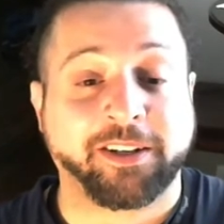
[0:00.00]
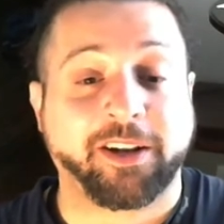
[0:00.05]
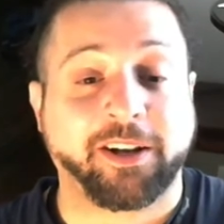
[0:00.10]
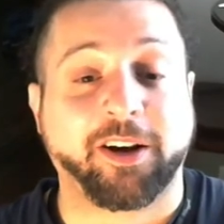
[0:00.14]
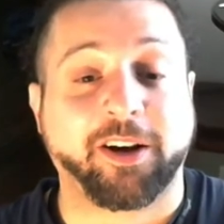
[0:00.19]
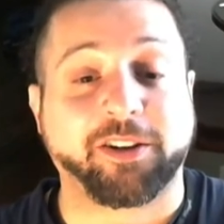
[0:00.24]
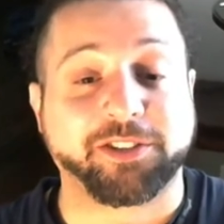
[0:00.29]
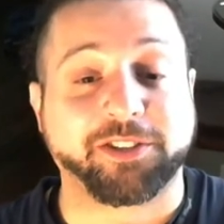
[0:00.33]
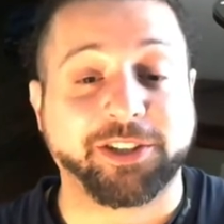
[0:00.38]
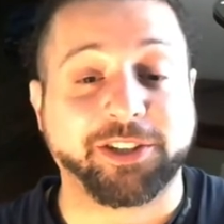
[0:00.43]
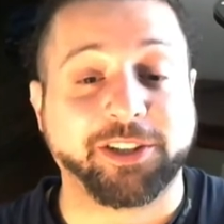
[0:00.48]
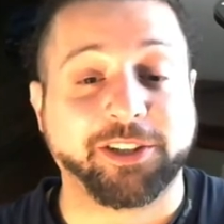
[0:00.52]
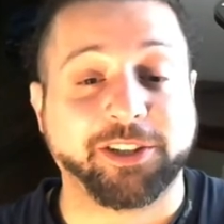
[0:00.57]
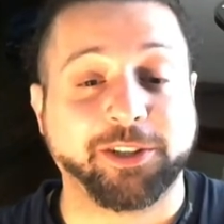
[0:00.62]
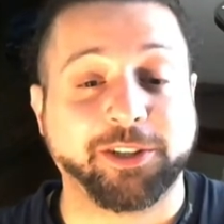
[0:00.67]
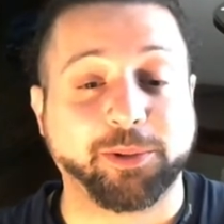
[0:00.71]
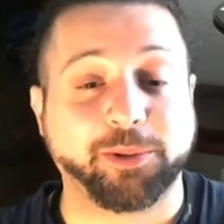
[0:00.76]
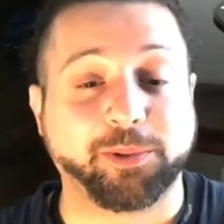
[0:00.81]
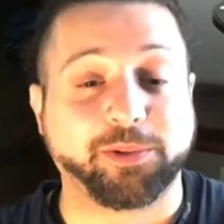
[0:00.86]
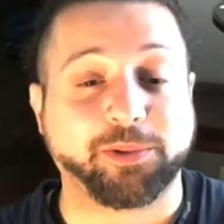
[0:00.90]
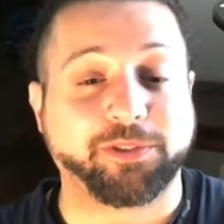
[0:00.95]
I'll see
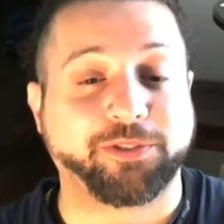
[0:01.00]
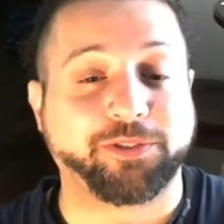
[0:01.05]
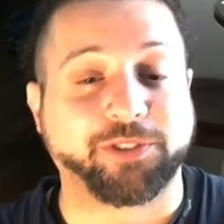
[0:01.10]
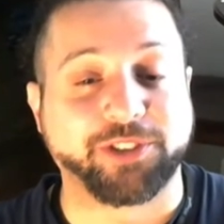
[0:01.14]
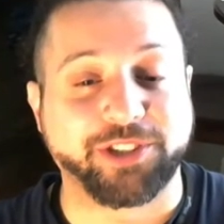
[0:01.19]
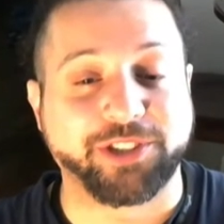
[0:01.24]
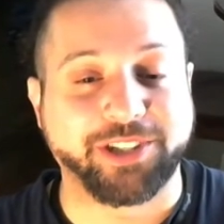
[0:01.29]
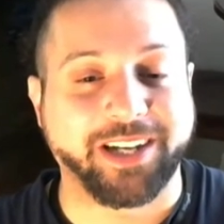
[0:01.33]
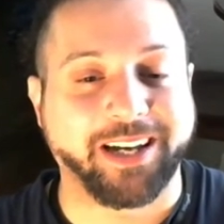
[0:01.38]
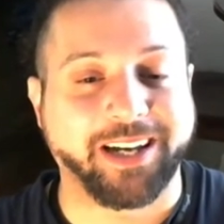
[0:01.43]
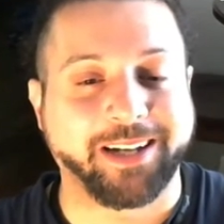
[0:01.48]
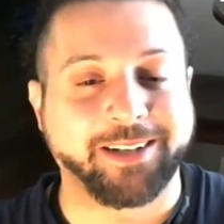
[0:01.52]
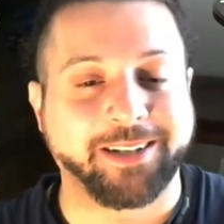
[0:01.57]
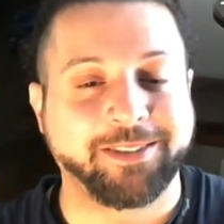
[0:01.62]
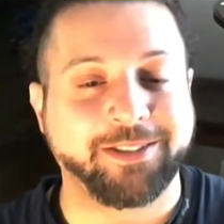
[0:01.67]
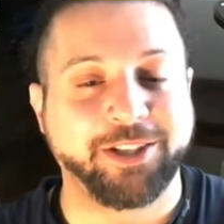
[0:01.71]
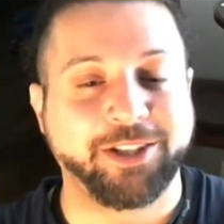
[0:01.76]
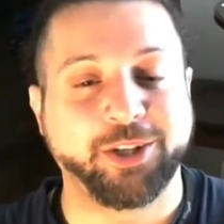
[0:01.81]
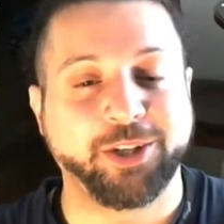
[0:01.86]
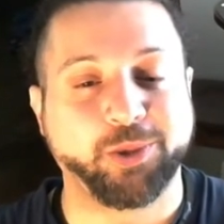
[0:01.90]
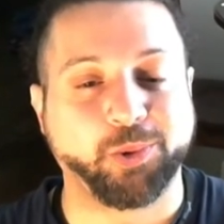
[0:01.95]
you for side
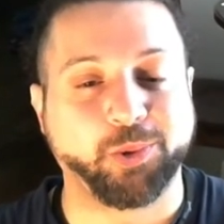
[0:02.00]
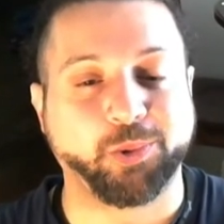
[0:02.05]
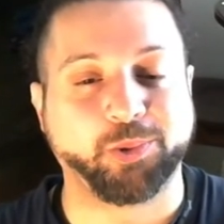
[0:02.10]
2.